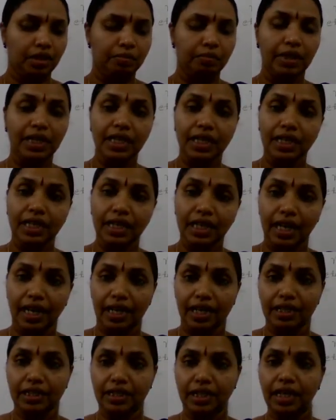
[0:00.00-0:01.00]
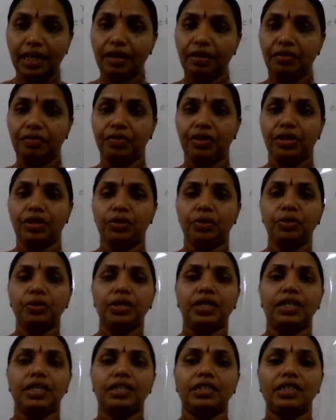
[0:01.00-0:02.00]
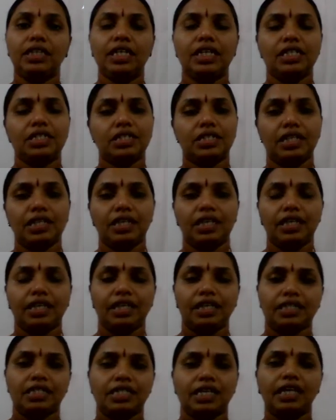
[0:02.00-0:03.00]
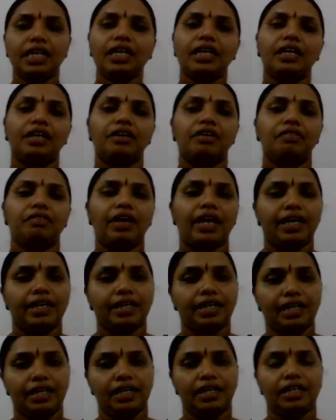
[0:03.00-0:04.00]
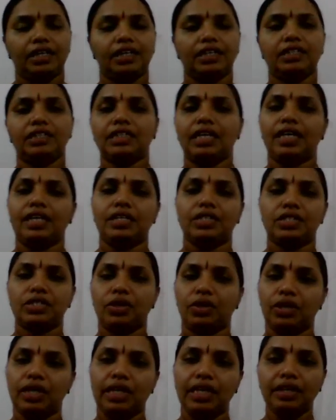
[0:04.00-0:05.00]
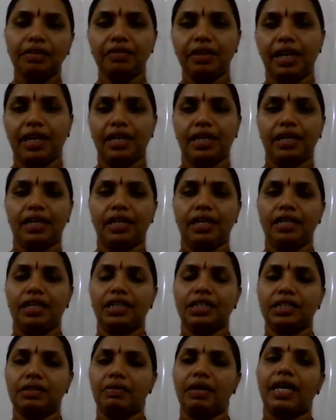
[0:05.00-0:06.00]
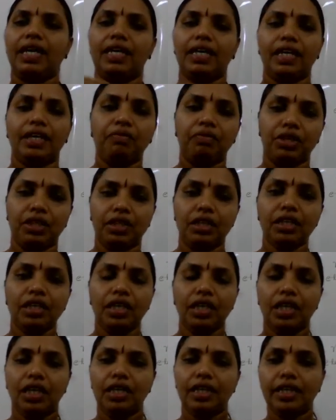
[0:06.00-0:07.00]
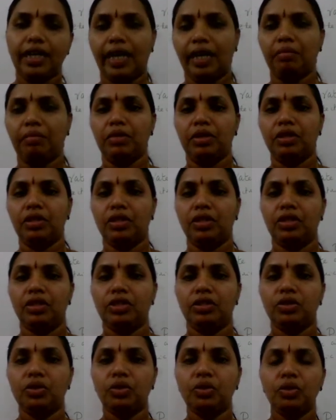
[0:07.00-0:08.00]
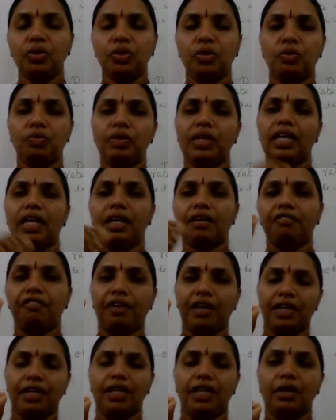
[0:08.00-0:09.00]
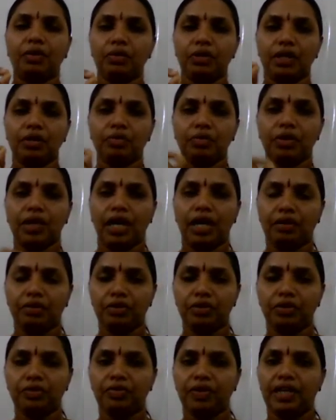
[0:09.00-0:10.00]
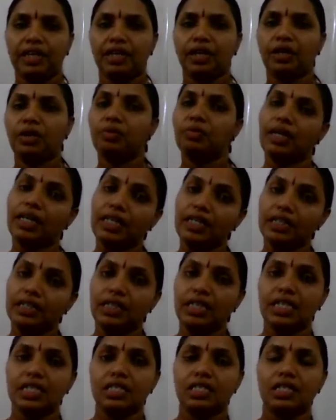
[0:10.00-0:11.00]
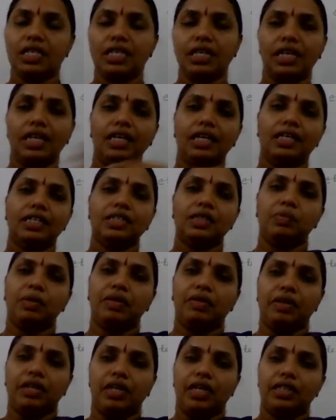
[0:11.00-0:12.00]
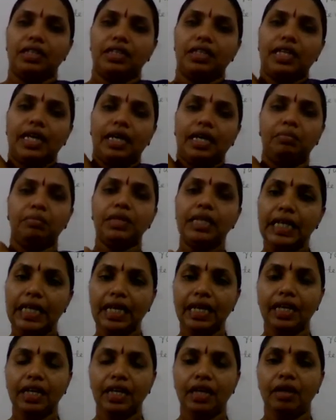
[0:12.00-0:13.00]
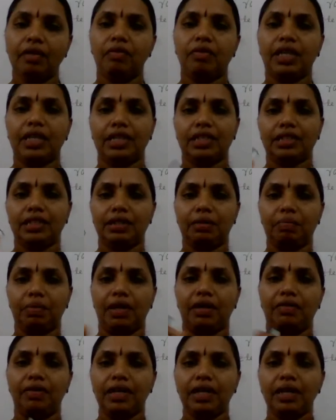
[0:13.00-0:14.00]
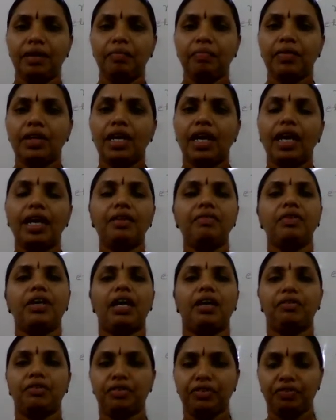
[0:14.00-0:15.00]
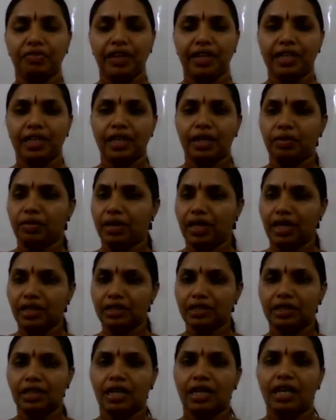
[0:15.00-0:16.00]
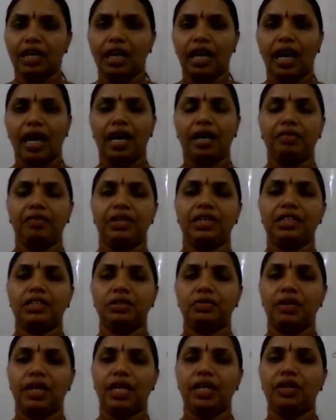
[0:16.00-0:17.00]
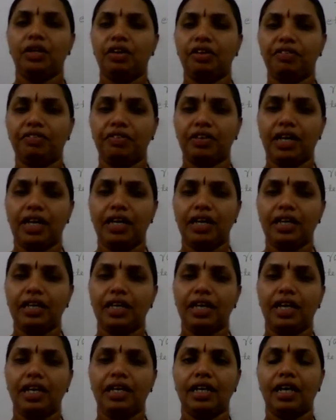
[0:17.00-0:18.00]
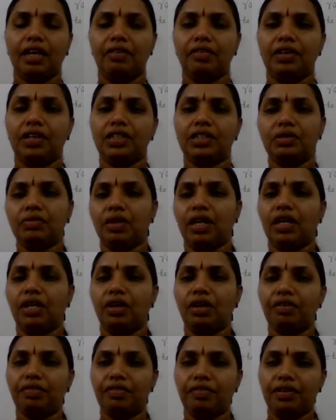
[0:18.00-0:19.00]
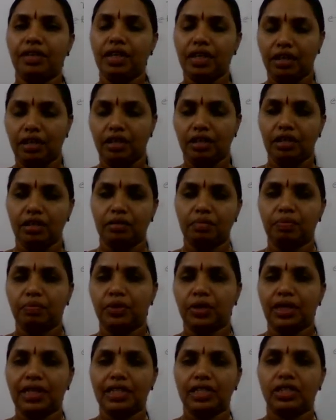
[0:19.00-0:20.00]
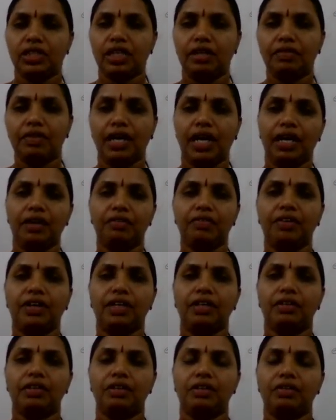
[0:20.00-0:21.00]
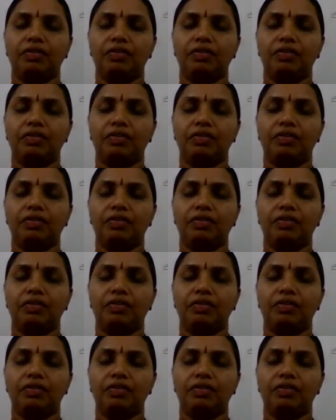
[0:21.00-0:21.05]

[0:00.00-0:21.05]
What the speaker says: But in AC, we know it is instantaneously varying. It is sinusoidally varying. It is varying with the time. So we can find out now. We have to find out what is the instantaneous power at the time t. What is the power? And we have to find out as the average value of current and average value of potential we have found